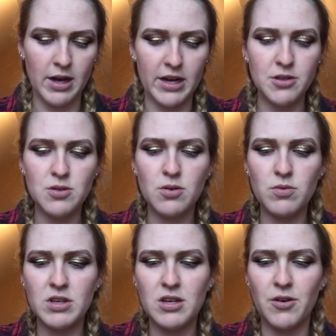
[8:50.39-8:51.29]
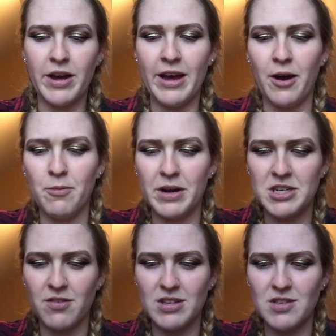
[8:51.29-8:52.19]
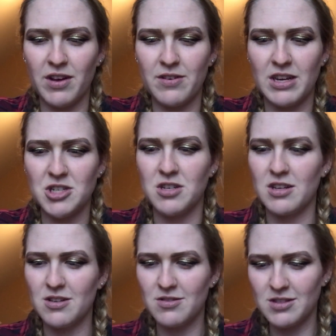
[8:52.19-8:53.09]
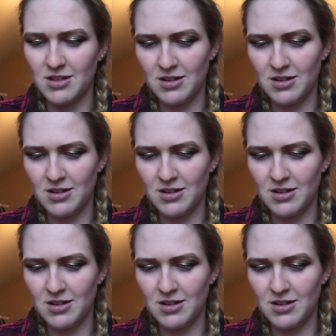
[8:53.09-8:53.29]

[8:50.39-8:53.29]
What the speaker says: I also don't really know how much of this foundation to use.